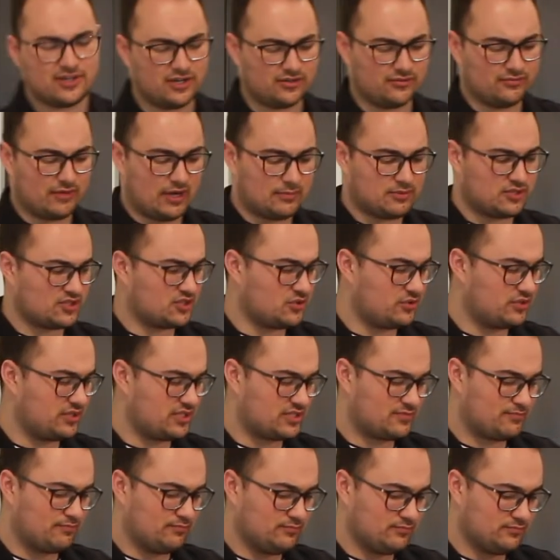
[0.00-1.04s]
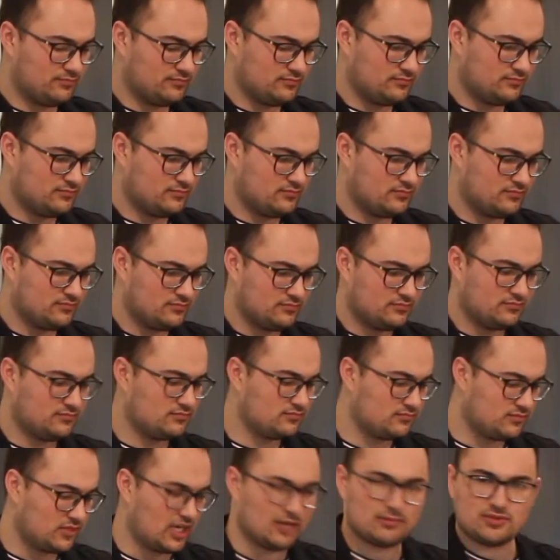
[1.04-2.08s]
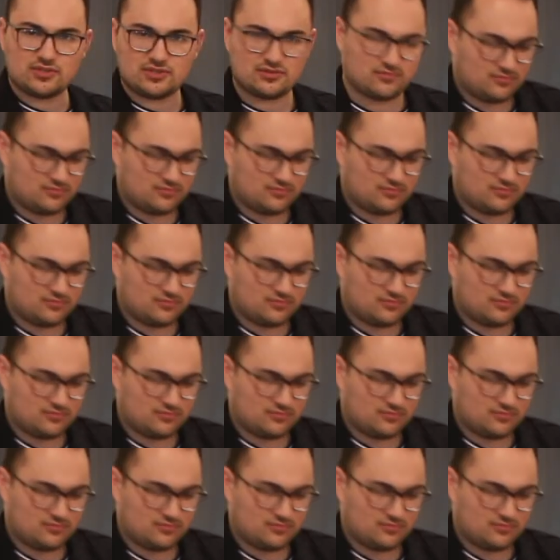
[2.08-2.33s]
don't know, I'm just doing this. I'm